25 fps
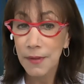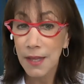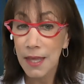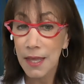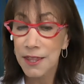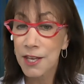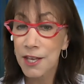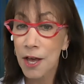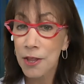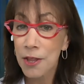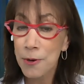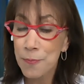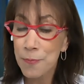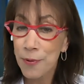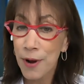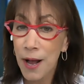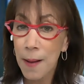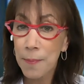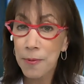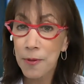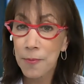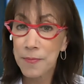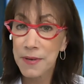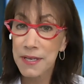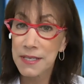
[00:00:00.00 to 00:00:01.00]
The other
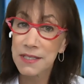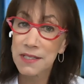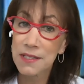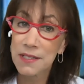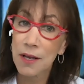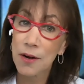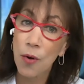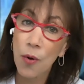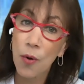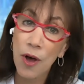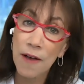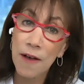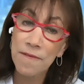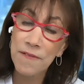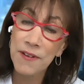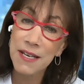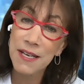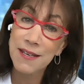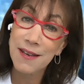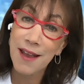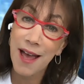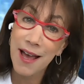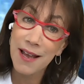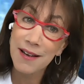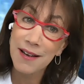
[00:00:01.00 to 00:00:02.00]
problem is that often
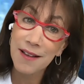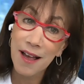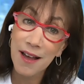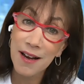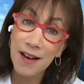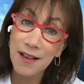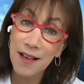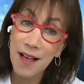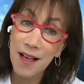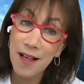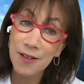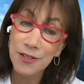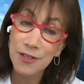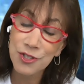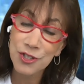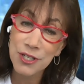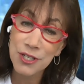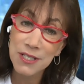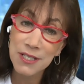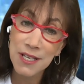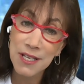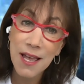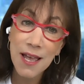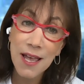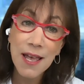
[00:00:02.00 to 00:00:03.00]

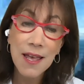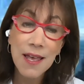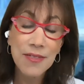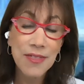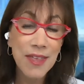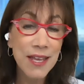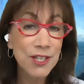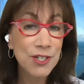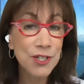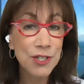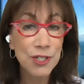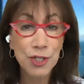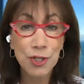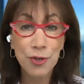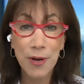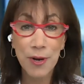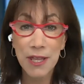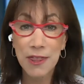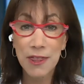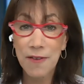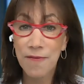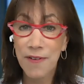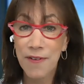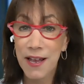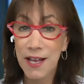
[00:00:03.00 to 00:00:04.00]
non-gynecologists, they just treat
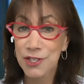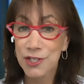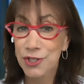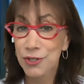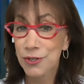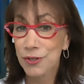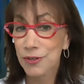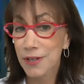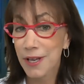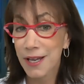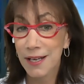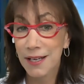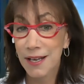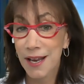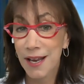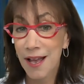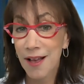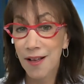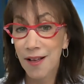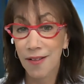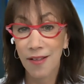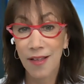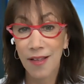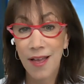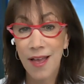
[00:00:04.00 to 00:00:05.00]
the vaginal
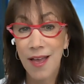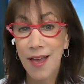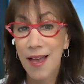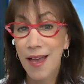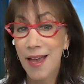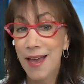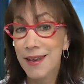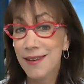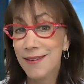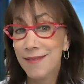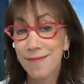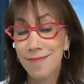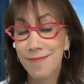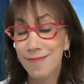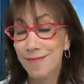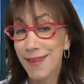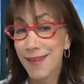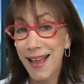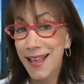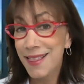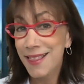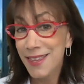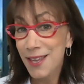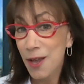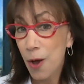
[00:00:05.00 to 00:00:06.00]
canal and
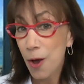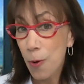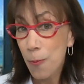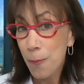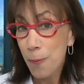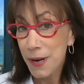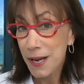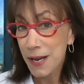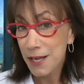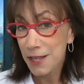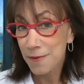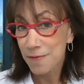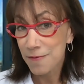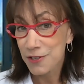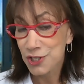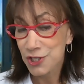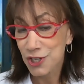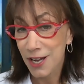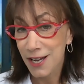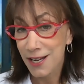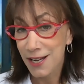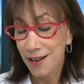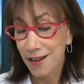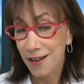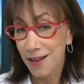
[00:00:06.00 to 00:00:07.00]
not the opening of the
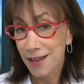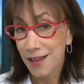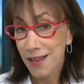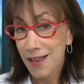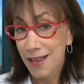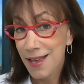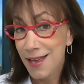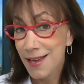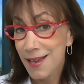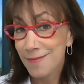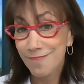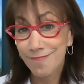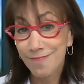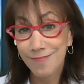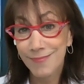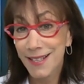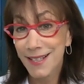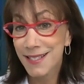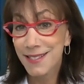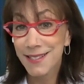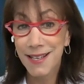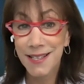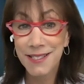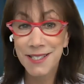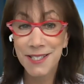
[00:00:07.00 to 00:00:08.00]
vagina. And
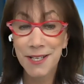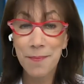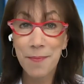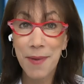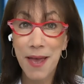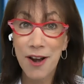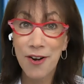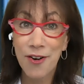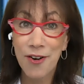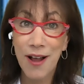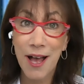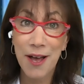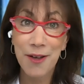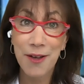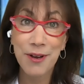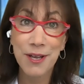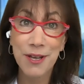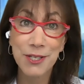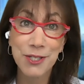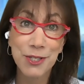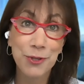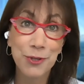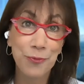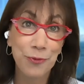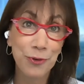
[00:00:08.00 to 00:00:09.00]
it doesn't matter how
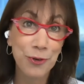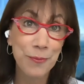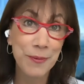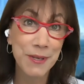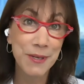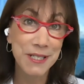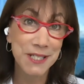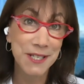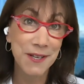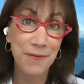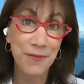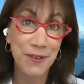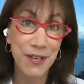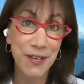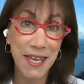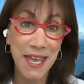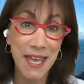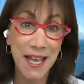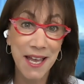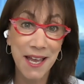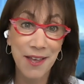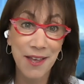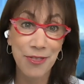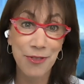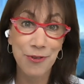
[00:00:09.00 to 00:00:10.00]
nice the room is if you
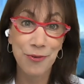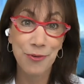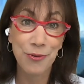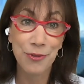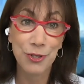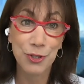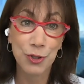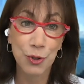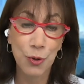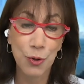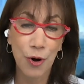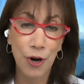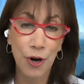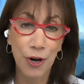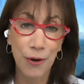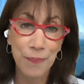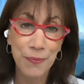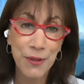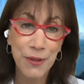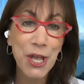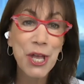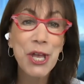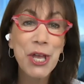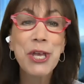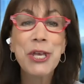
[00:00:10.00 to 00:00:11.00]
can't get through the door.
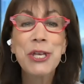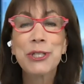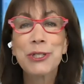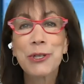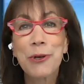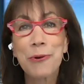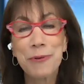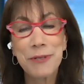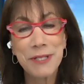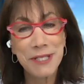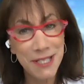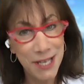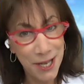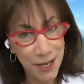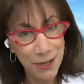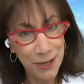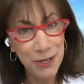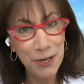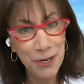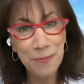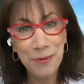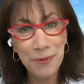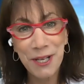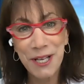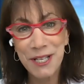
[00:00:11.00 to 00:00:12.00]
So tell
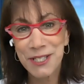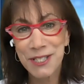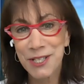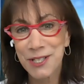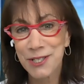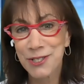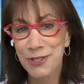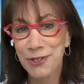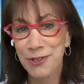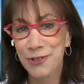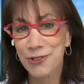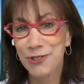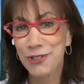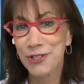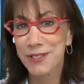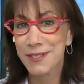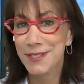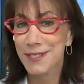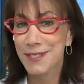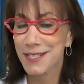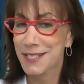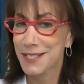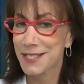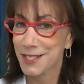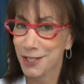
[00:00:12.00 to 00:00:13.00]
your plastic surgeon
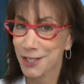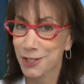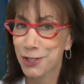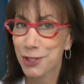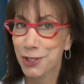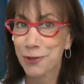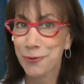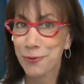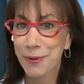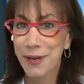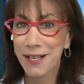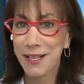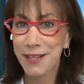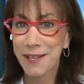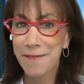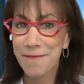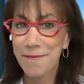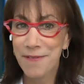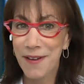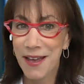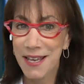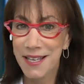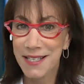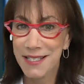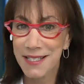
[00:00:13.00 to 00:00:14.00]
to stick to your wrinkly
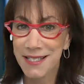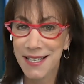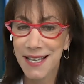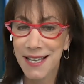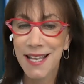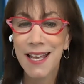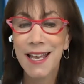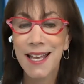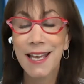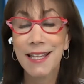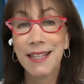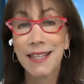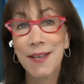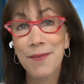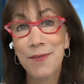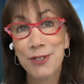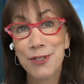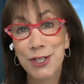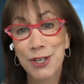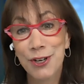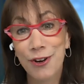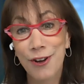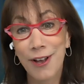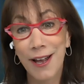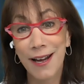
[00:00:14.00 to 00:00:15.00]
face and leave it
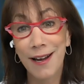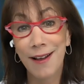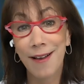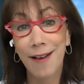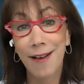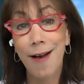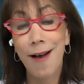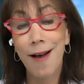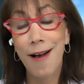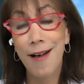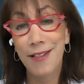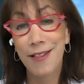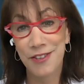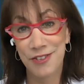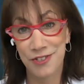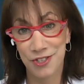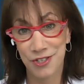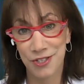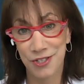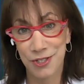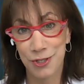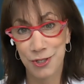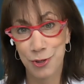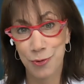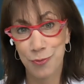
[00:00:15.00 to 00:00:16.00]
to your
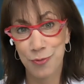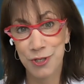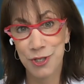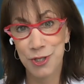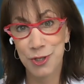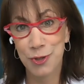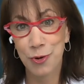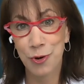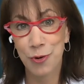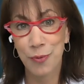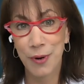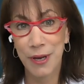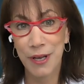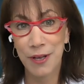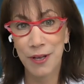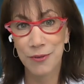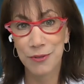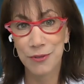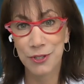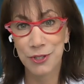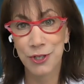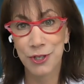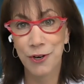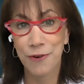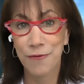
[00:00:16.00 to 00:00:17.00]
gynecologist to restore
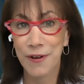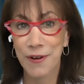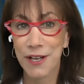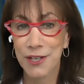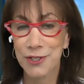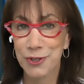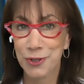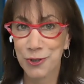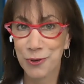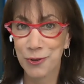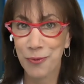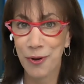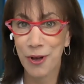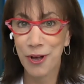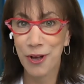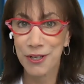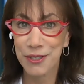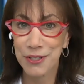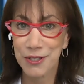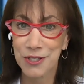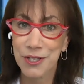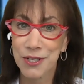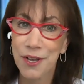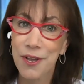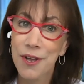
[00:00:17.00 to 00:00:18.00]
wrinkles to your vaginal
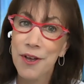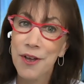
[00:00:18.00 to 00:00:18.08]
walls.